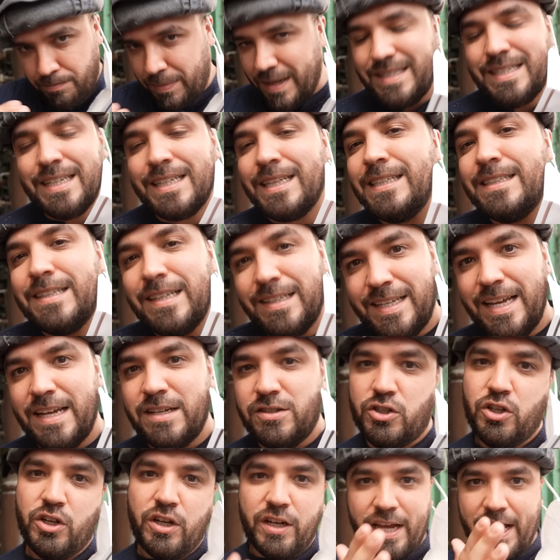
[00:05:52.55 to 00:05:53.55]
basically to
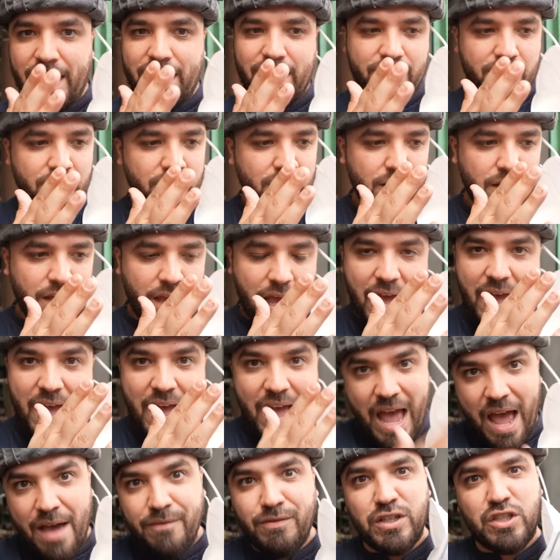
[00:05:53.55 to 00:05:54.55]
taste. You can get it
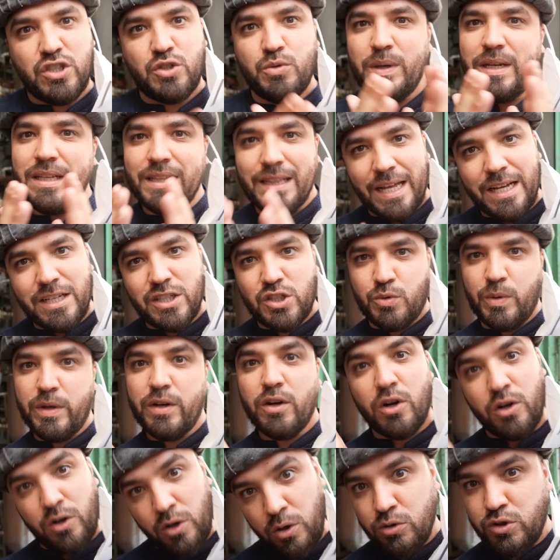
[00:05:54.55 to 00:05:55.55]
heavy sweet, light sweet,
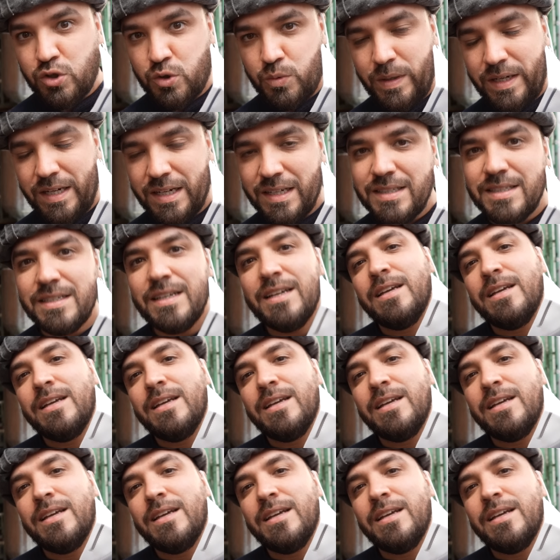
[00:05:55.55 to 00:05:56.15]
or no sweetness.